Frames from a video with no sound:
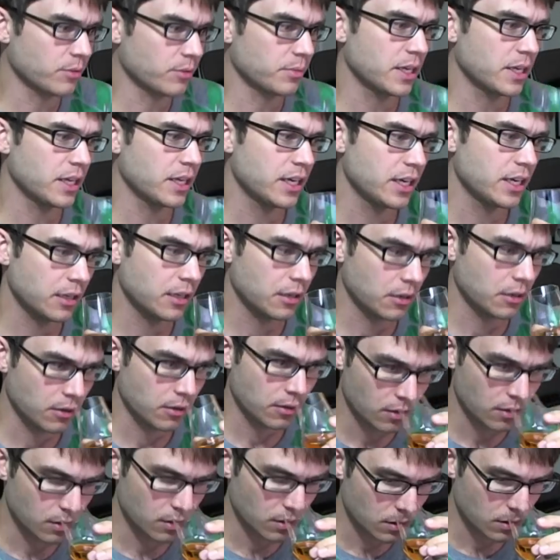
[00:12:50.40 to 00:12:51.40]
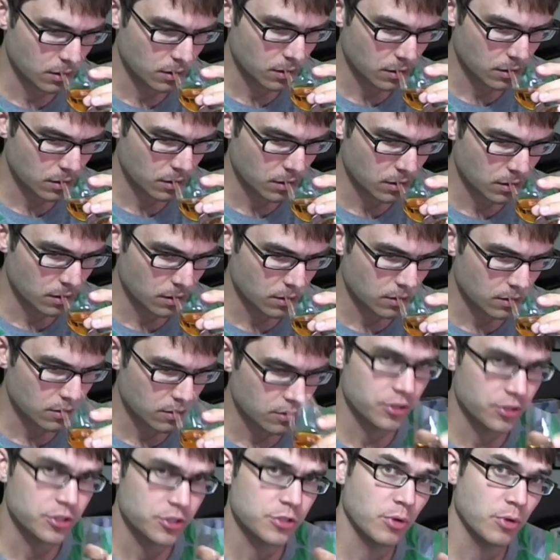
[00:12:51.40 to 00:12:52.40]
getting
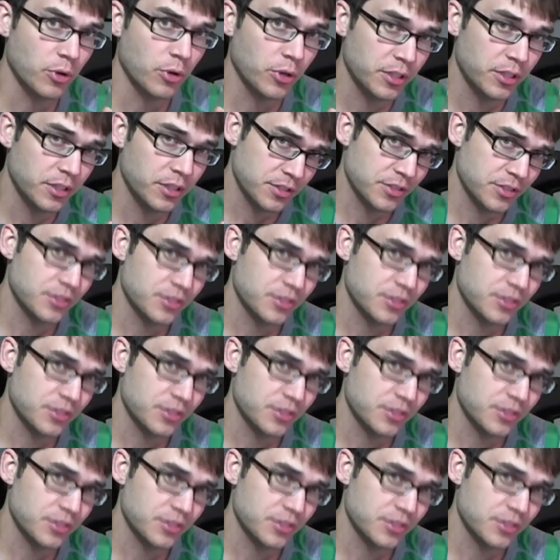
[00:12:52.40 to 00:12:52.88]
the smokiness